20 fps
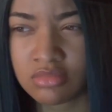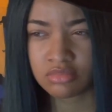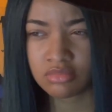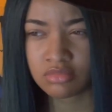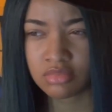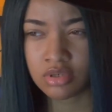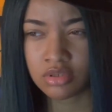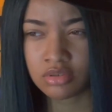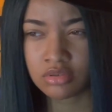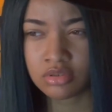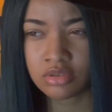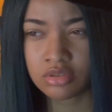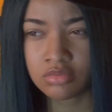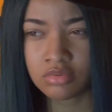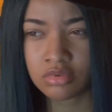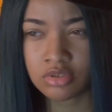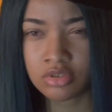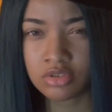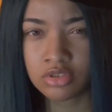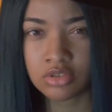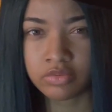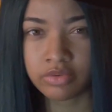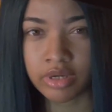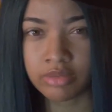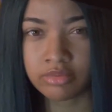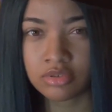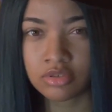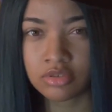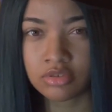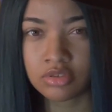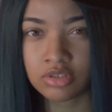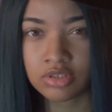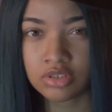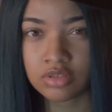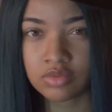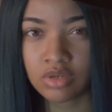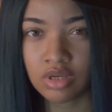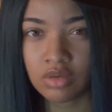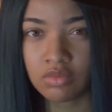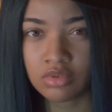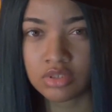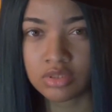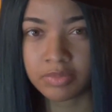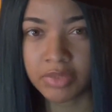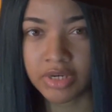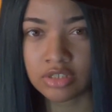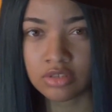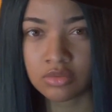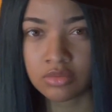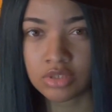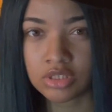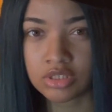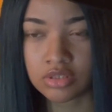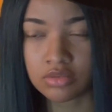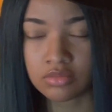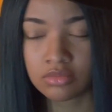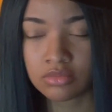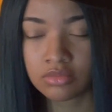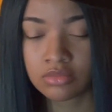Bro, she really just wiped her tears away with a spider web.